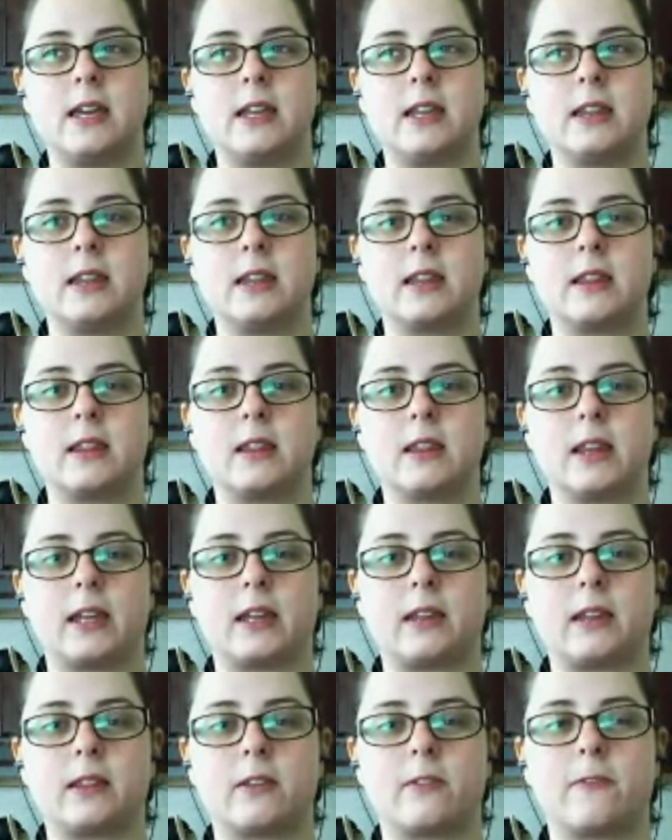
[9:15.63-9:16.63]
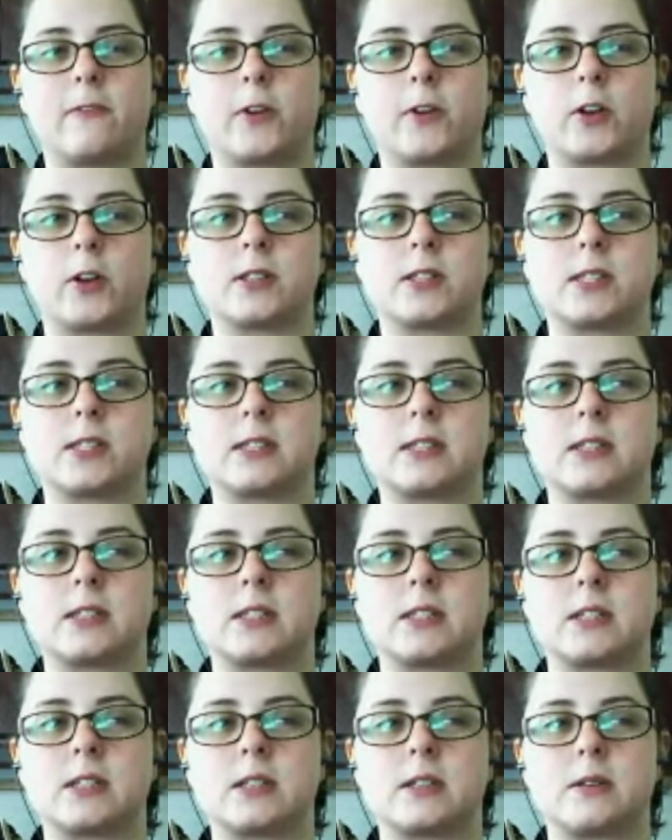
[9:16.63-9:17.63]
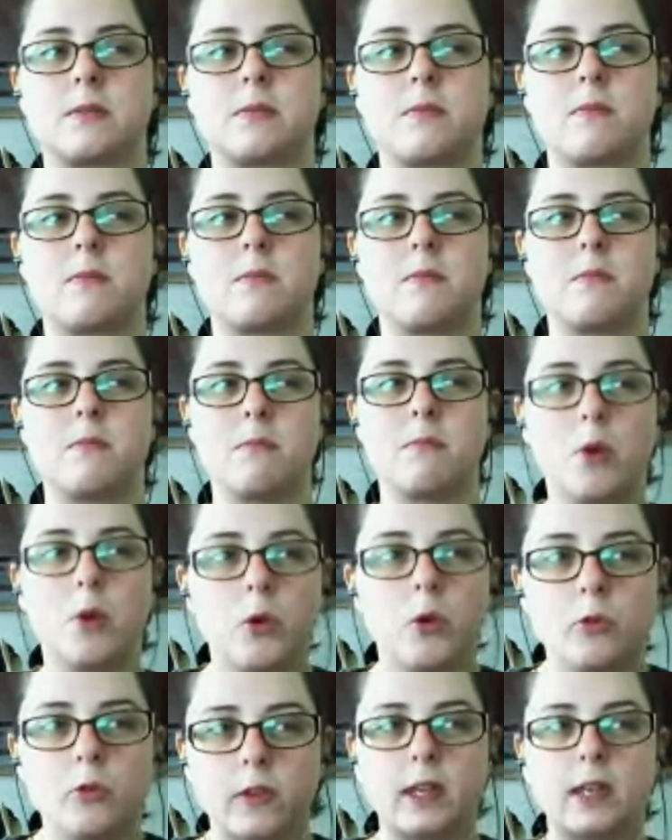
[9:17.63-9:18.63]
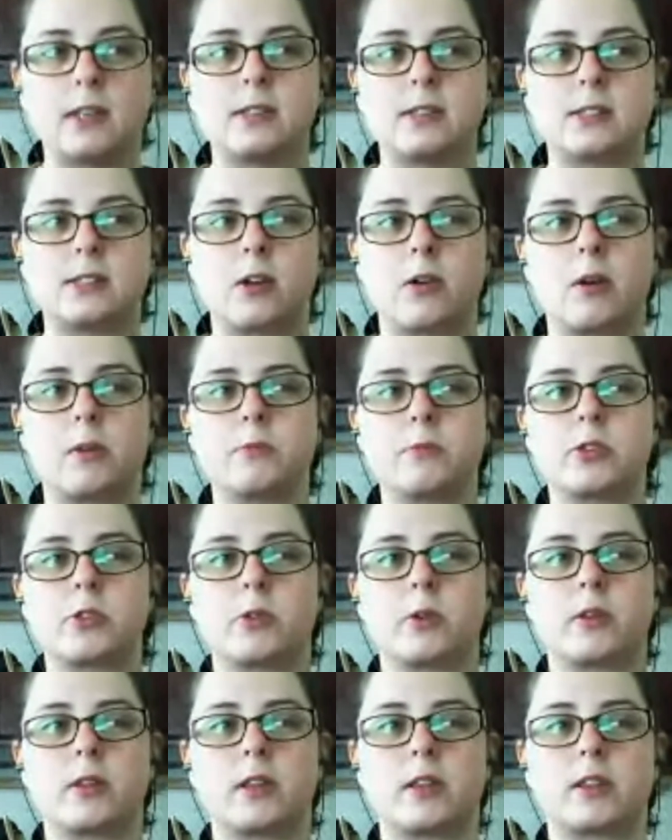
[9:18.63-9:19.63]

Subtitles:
in, like, the first movie. So I'm sure